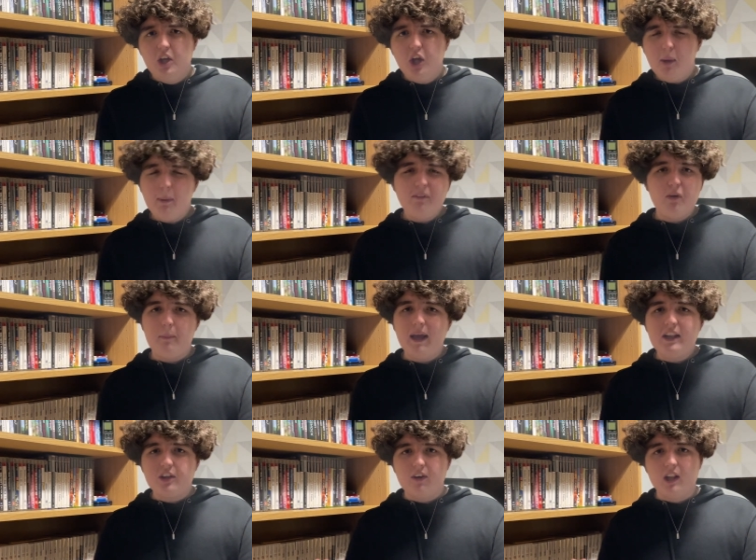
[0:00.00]
You could be the
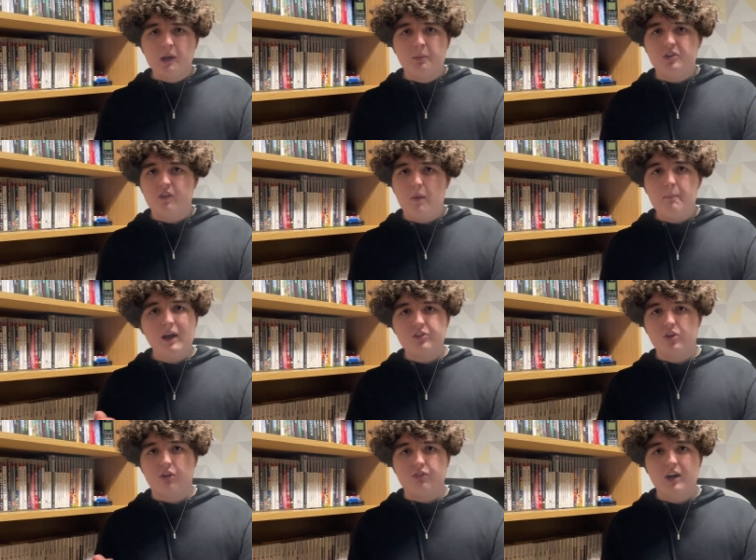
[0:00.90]
main developers of a
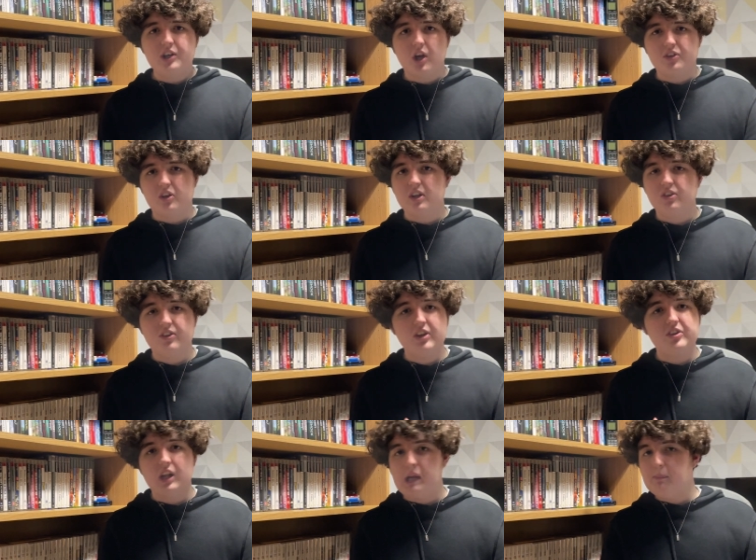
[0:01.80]
mascot franchise and
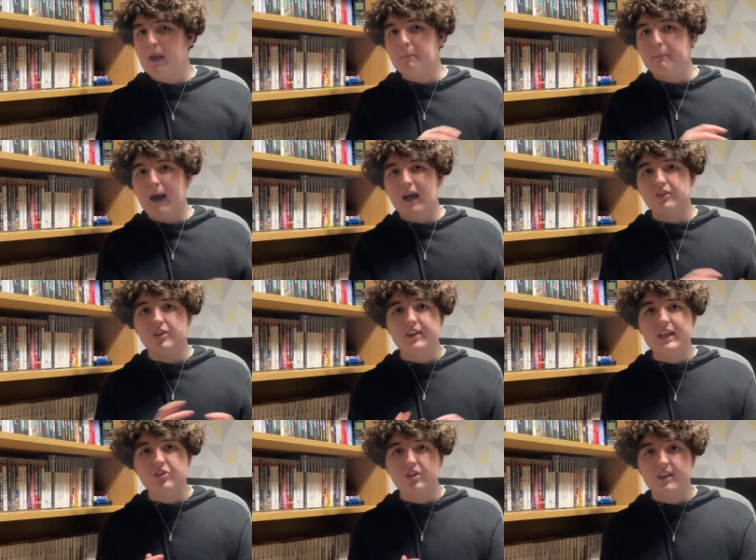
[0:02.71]
consistently make bad to
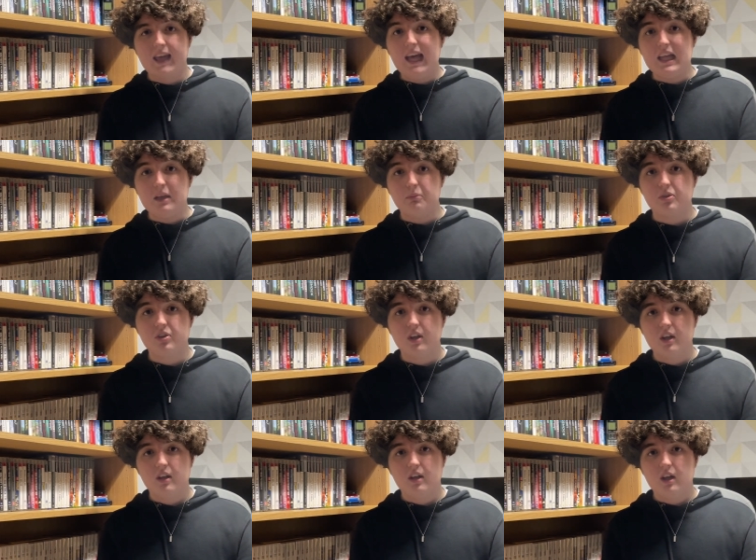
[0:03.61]
decent
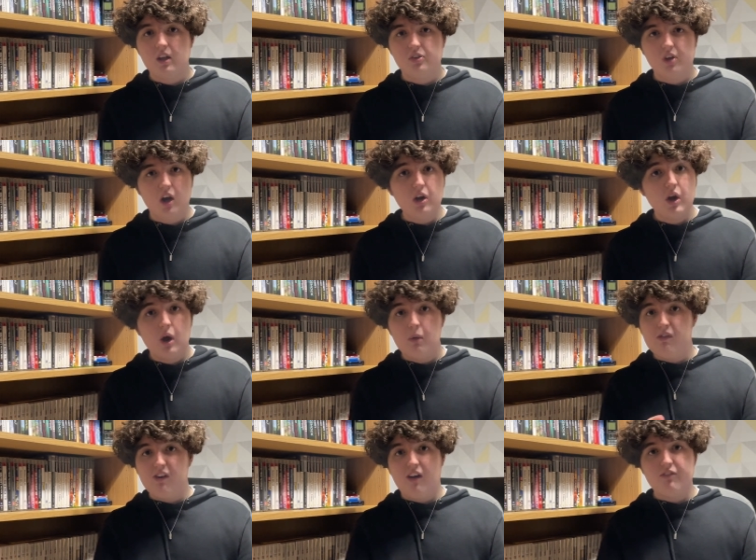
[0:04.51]
games. So,
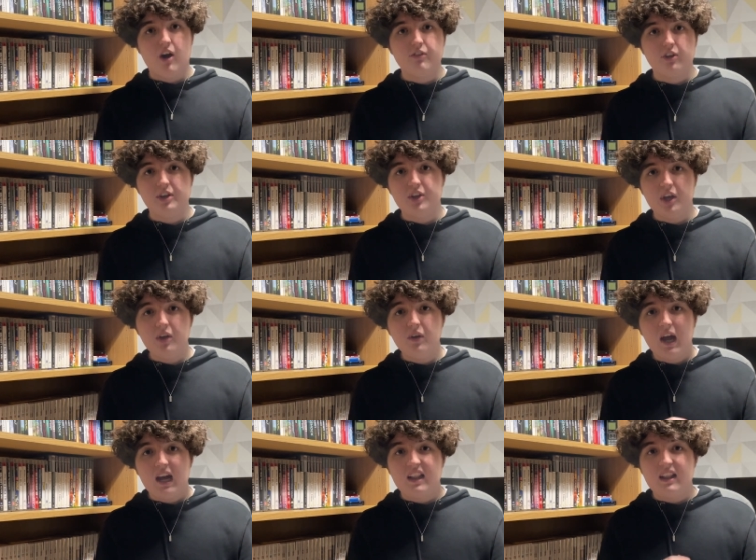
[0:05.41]
without further
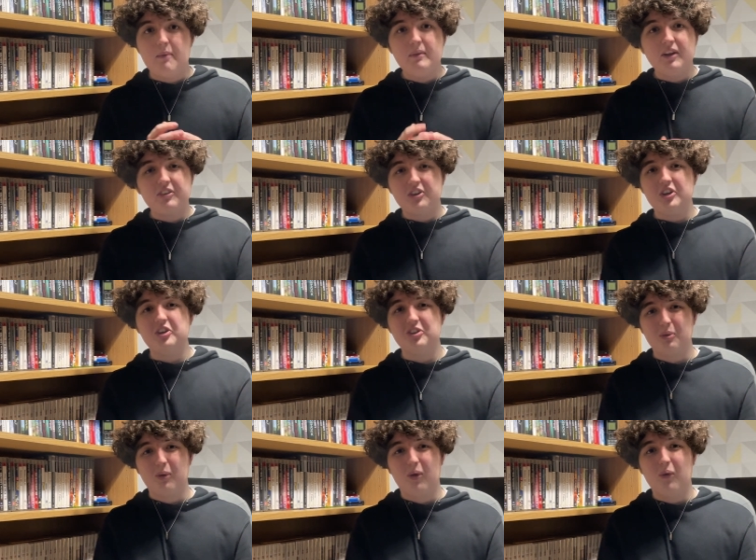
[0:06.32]
ado, let me introduce
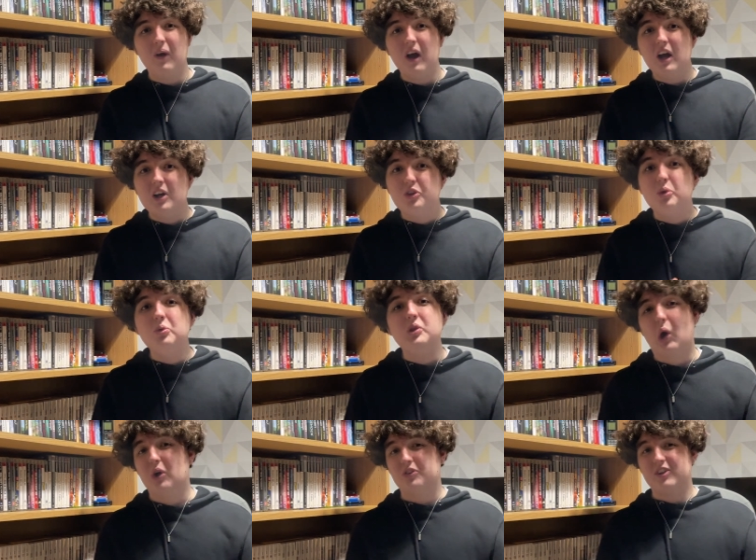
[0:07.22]
you all to
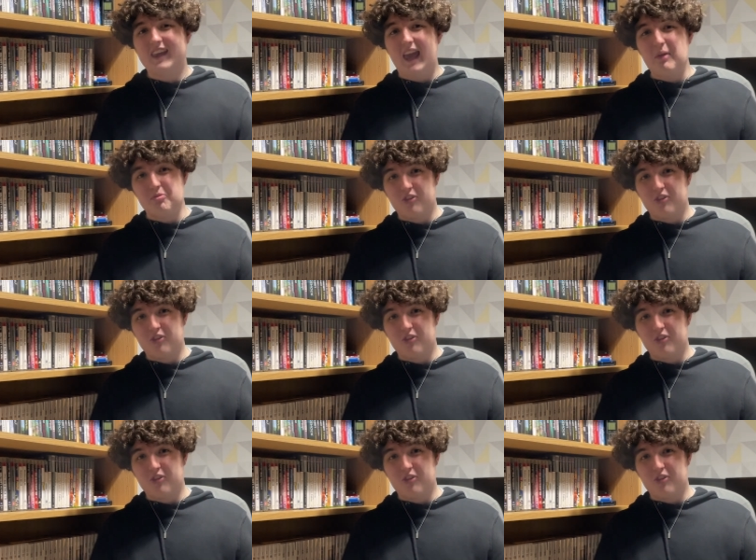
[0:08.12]
not Game